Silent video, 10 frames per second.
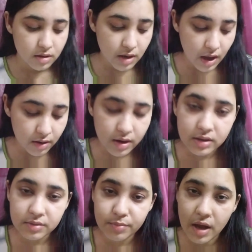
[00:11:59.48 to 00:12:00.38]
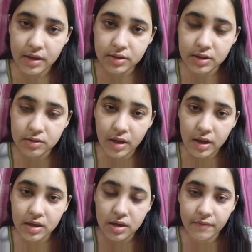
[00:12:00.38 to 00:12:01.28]
Now let's plunge into the
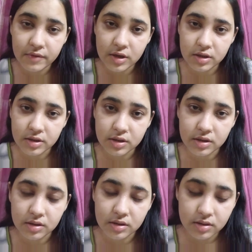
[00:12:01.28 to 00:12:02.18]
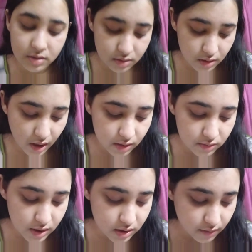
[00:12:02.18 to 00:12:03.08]
indefinite articles, the
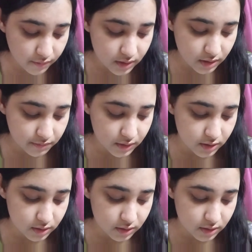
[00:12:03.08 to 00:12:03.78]
usage of indefinite